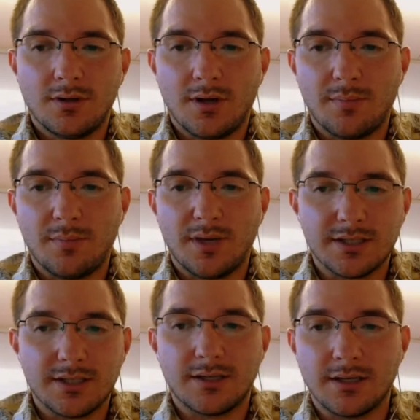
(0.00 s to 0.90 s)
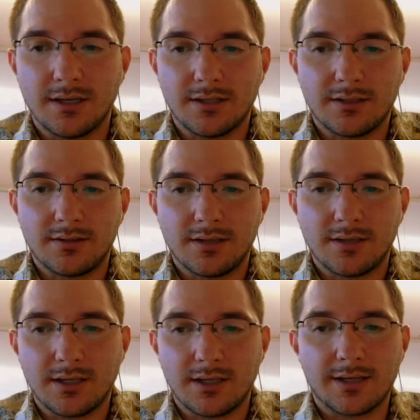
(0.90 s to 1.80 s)
because it
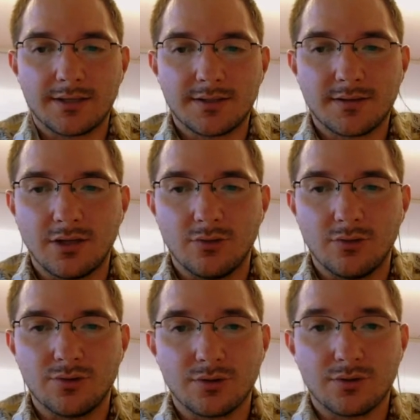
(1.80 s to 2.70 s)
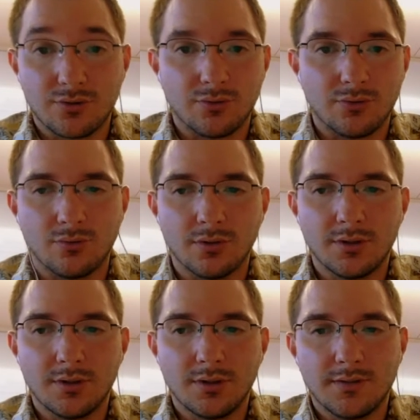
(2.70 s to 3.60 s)
connects the users to
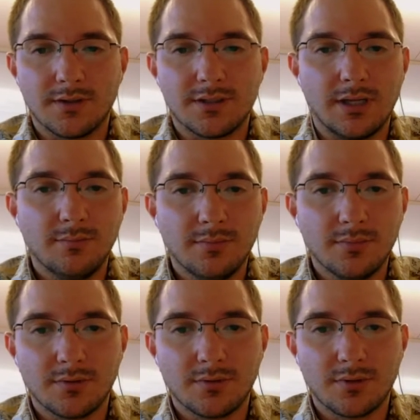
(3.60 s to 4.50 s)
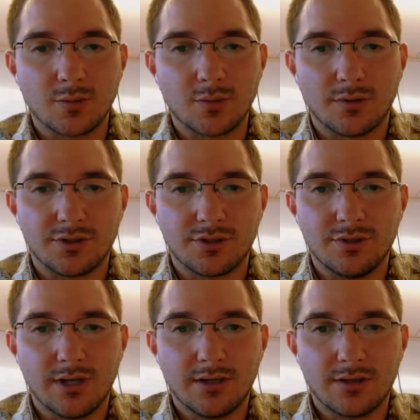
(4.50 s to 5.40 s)
the team as well as you,
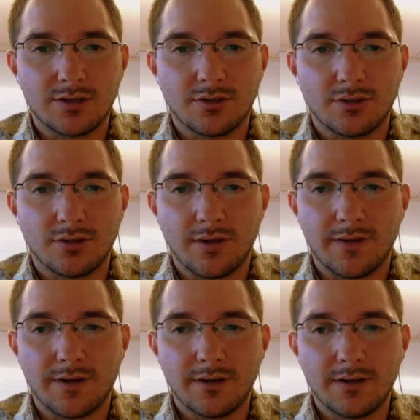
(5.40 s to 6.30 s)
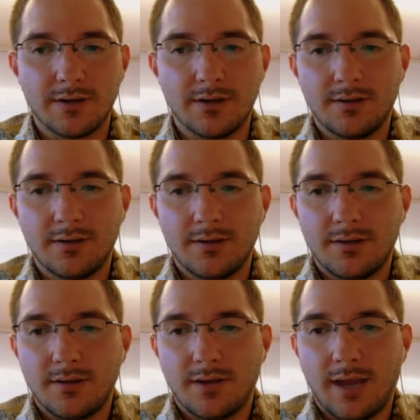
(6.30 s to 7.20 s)
Jen, because you're on there.
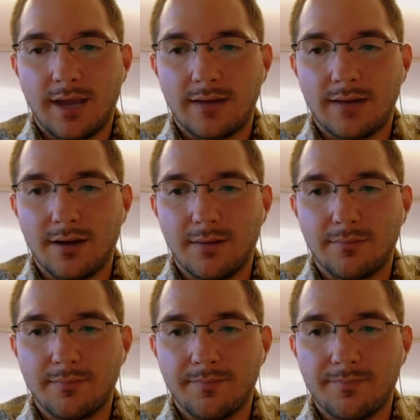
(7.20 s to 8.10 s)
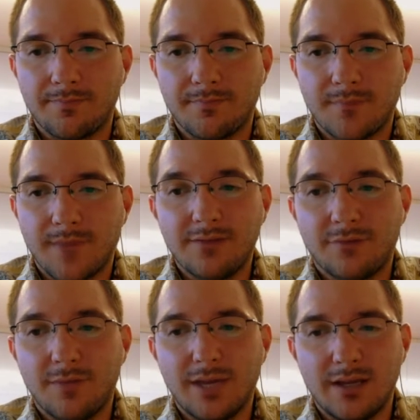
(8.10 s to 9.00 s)
And I think for
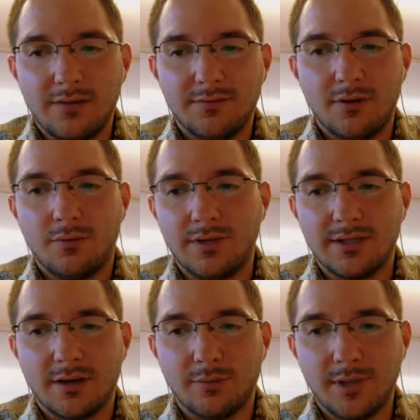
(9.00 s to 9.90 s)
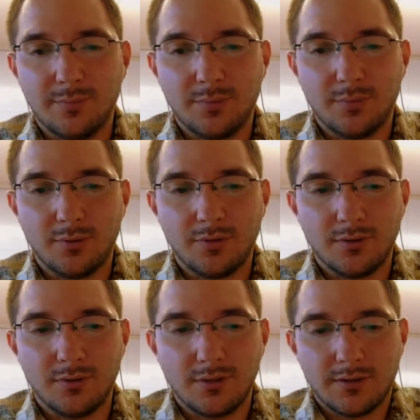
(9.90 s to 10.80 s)
me, even though we tell people
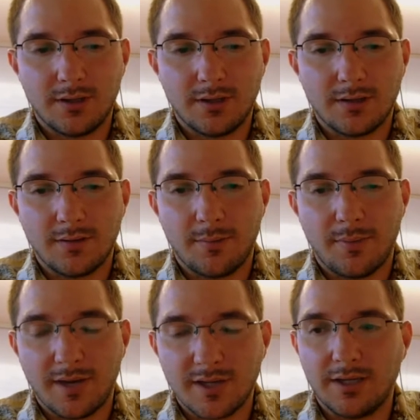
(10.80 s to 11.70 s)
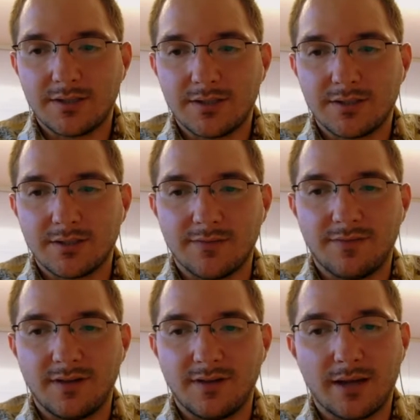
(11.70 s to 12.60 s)
the best place to give
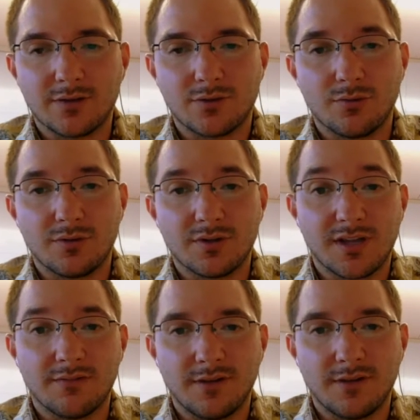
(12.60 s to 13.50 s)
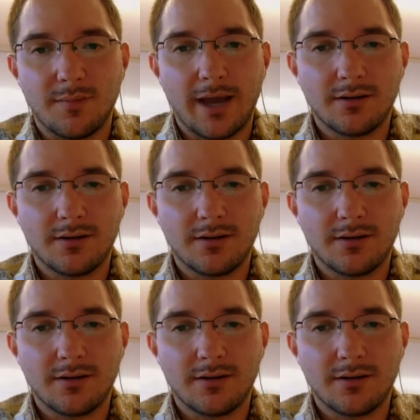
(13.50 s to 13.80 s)
feedback is through the send feedback,